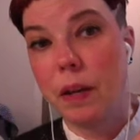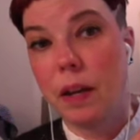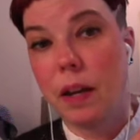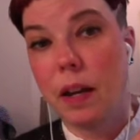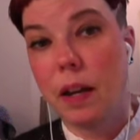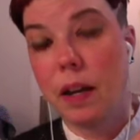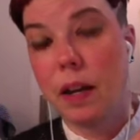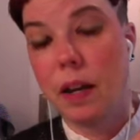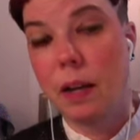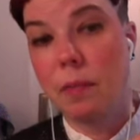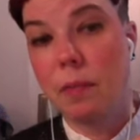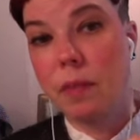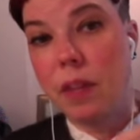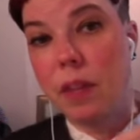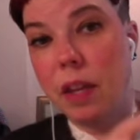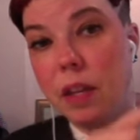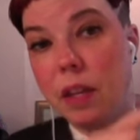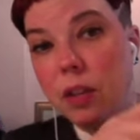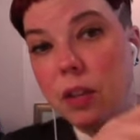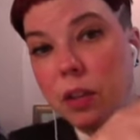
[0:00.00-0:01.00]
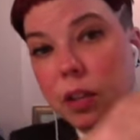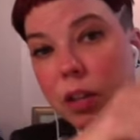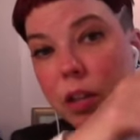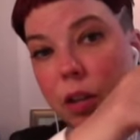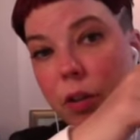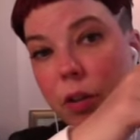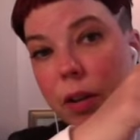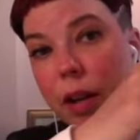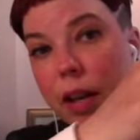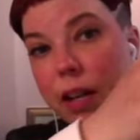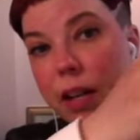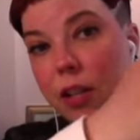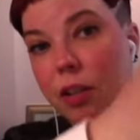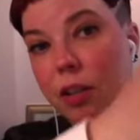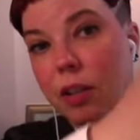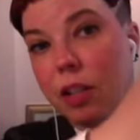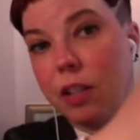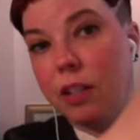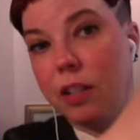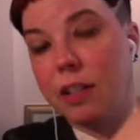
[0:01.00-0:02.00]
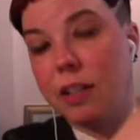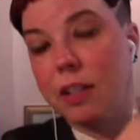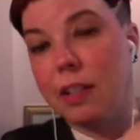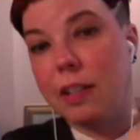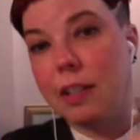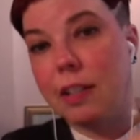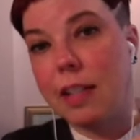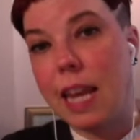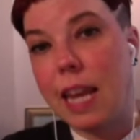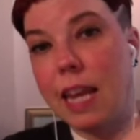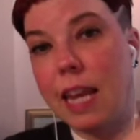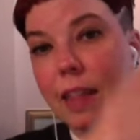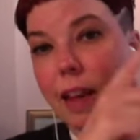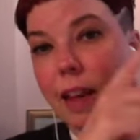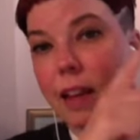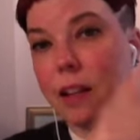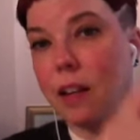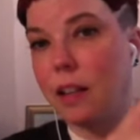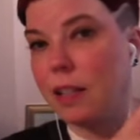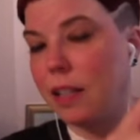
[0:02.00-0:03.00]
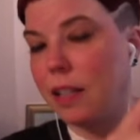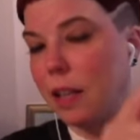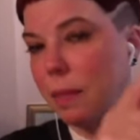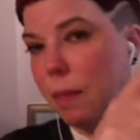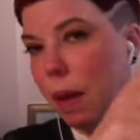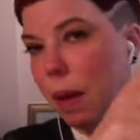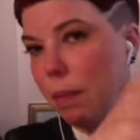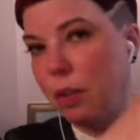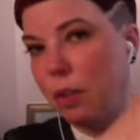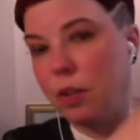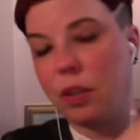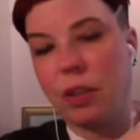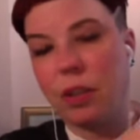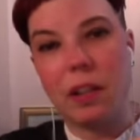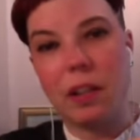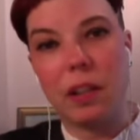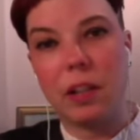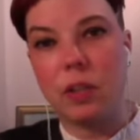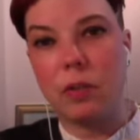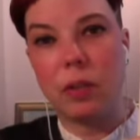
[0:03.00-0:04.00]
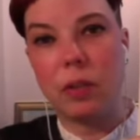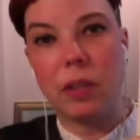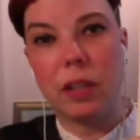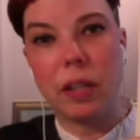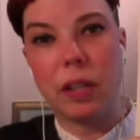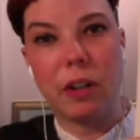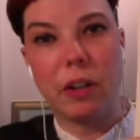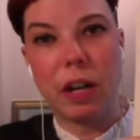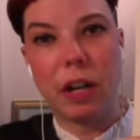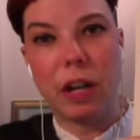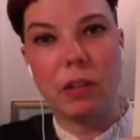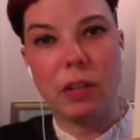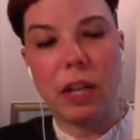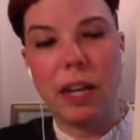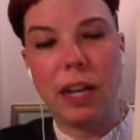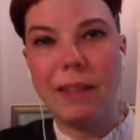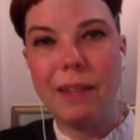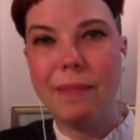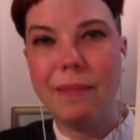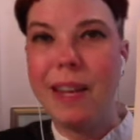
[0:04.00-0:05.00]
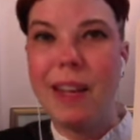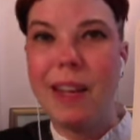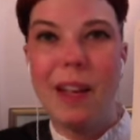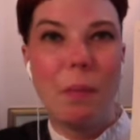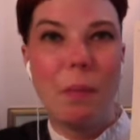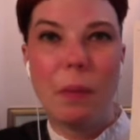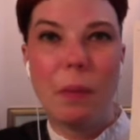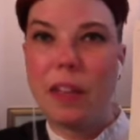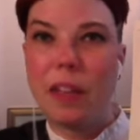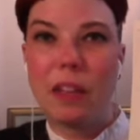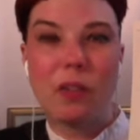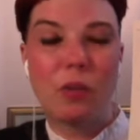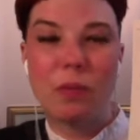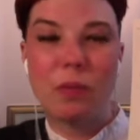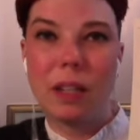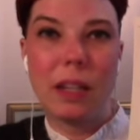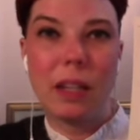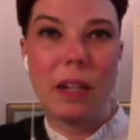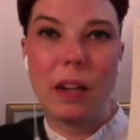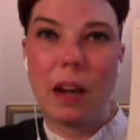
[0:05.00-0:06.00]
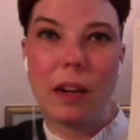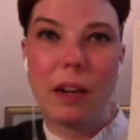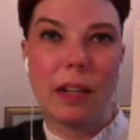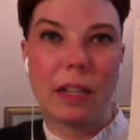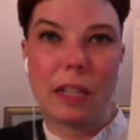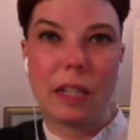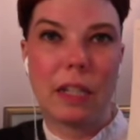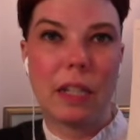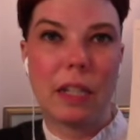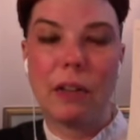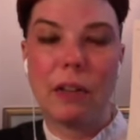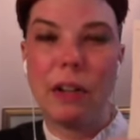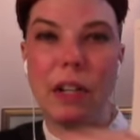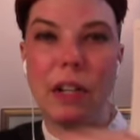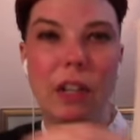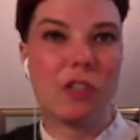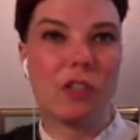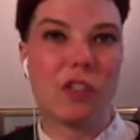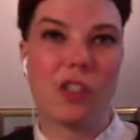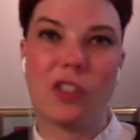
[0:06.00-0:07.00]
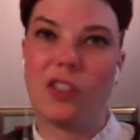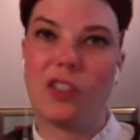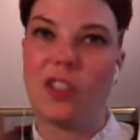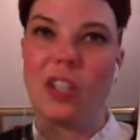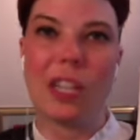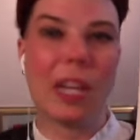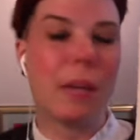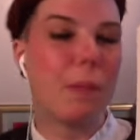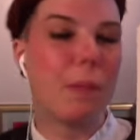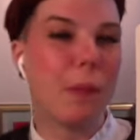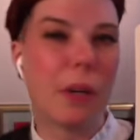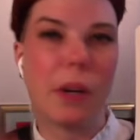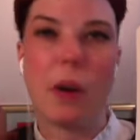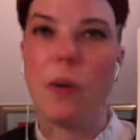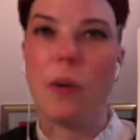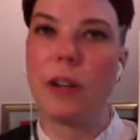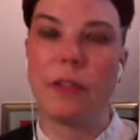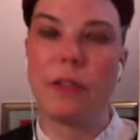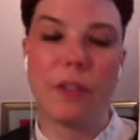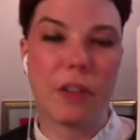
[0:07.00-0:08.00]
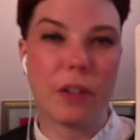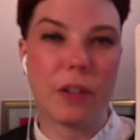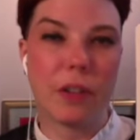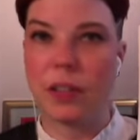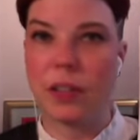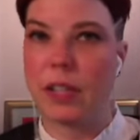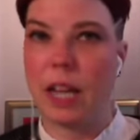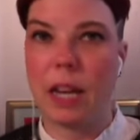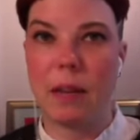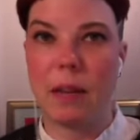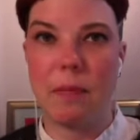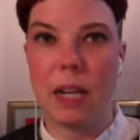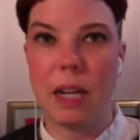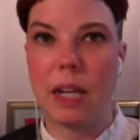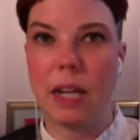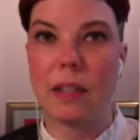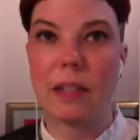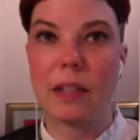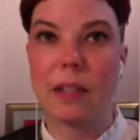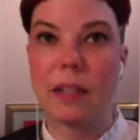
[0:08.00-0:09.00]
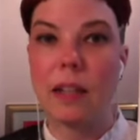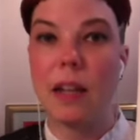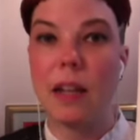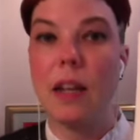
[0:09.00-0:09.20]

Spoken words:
then you can go ahead and you can take that concept map and turn it into a linear outline, but that's really not necessary. It's just to keep you going for those 10 minutes.